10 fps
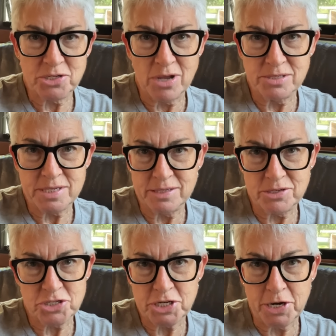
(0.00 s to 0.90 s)
content
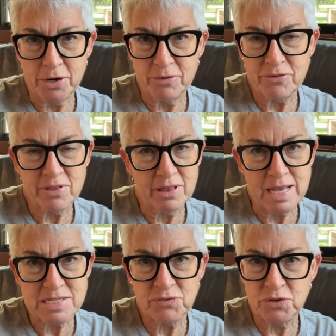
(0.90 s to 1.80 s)
to share for the
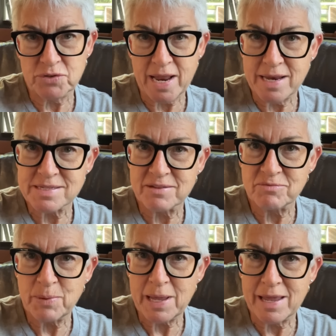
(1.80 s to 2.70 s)
last few days
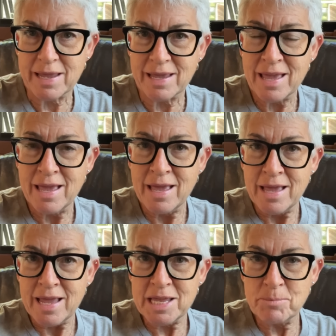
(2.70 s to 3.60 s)
of being
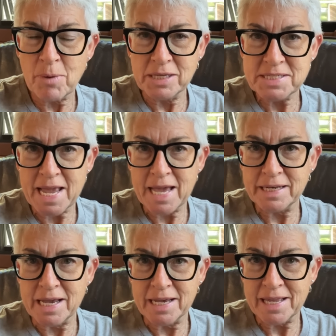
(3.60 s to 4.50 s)
in
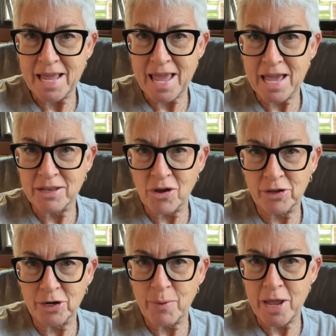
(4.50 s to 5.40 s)
Montana and
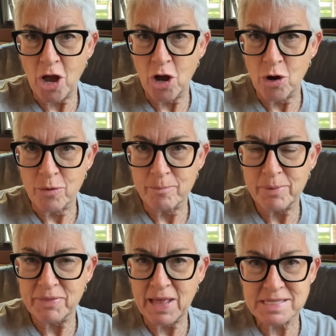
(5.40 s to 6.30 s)
on our way home,
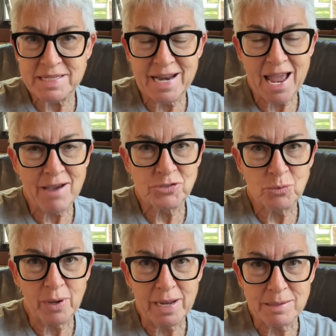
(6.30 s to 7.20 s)
but that's gonna have to
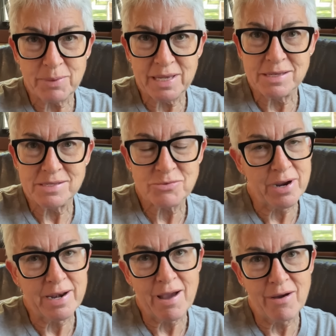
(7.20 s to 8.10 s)
wait because
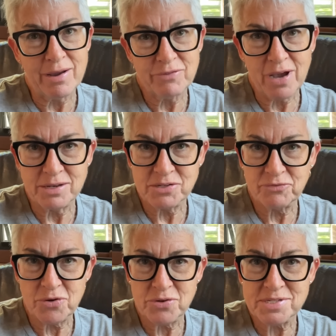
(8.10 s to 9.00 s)
right now I've got to
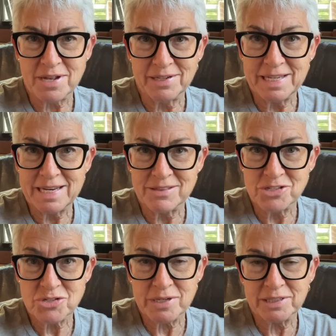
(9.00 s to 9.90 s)
focus on getting
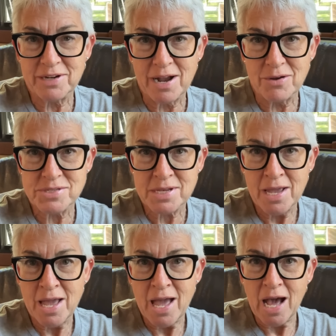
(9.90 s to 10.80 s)
this trailer house
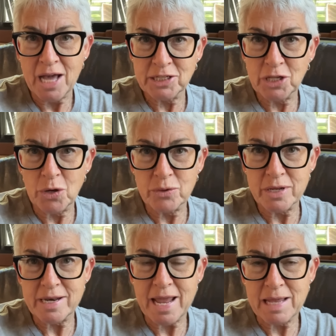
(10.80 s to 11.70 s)

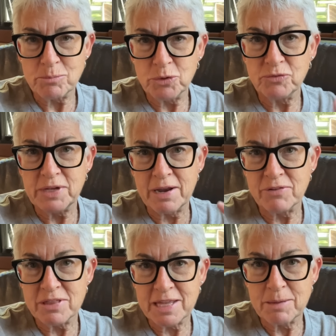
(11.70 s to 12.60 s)
unloaded and moved
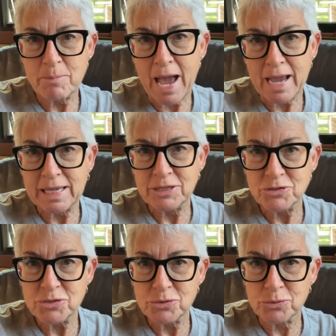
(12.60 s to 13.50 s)
everything back
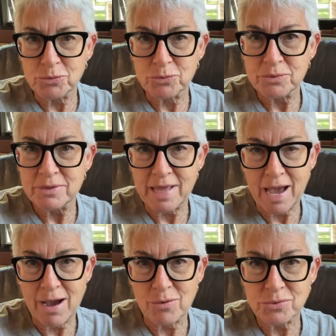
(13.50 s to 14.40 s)
into the
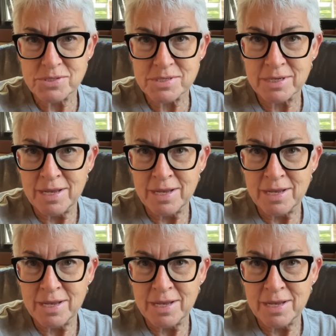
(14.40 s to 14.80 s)
house.